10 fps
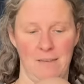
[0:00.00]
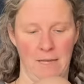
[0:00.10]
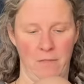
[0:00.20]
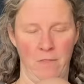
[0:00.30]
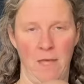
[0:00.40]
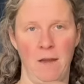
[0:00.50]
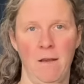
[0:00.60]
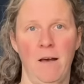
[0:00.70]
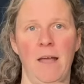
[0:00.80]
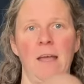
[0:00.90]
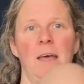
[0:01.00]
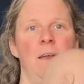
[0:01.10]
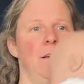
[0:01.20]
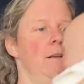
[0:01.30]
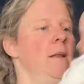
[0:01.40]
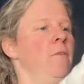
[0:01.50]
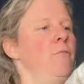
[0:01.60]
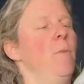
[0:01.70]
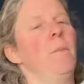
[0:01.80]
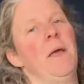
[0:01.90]
and then I can
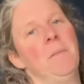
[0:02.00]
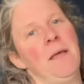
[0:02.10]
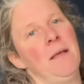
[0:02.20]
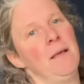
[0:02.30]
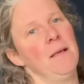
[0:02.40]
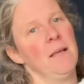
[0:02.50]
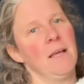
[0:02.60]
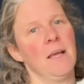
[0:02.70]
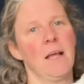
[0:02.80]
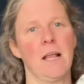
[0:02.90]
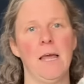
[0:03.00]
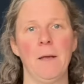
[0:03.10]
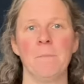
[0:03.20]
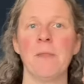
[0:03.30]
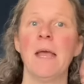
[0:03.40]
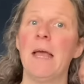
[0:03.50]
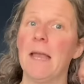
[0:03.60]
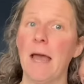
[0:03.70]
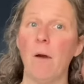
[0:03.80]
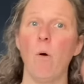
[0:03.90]
lift my baby clear.
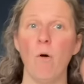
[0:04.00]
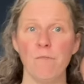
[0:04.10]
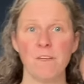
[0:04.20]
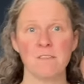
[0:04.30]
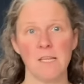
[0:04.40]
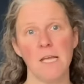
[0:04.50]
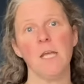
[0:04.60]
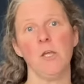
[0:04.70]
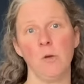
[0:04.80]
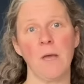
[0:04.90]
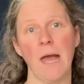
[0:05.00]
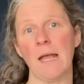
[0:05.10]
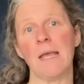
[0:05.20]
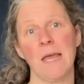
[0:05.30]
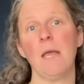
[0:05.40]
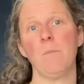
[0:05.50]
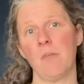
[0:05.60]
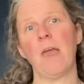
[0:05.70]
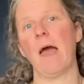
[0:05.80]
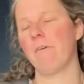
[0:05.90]
Now, obviously you can keep
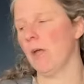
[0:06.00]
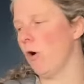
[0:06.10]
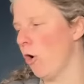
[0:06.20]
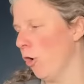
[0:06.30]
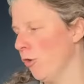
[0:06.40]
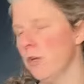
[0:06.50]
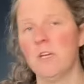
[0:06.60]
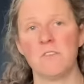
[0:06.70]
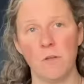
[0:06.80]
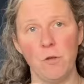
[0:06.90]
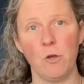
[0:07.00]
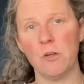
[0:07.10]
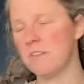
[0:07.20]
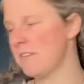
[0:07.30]
the carrier on. So you could